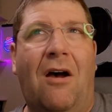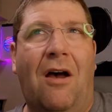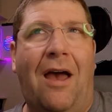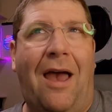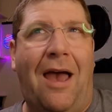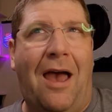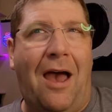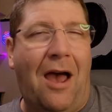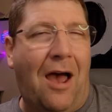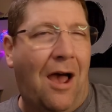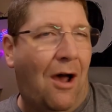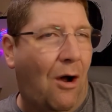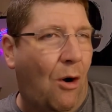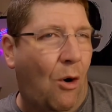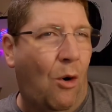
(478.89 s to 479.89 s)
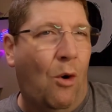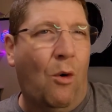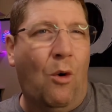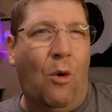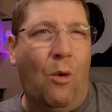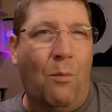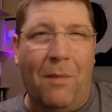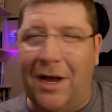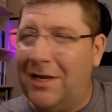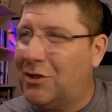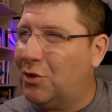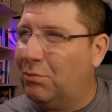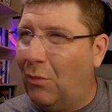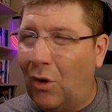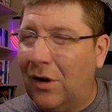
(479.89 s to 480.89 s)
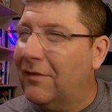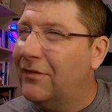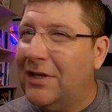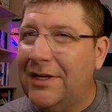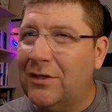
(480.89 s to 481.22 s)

how much more of these